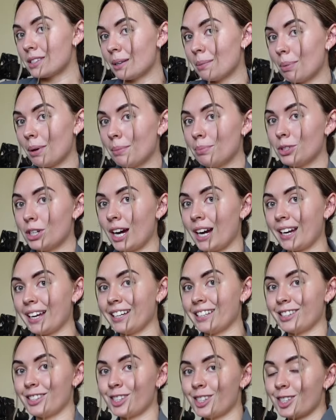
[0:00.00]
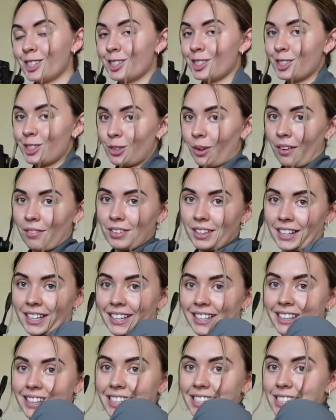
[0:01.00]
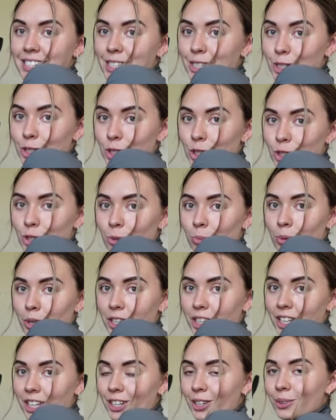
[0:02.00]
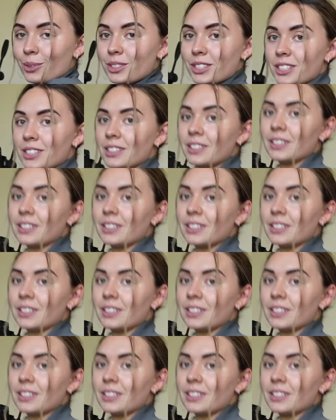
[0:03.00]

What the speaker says: zip up jackets, so I feel like this is super cute.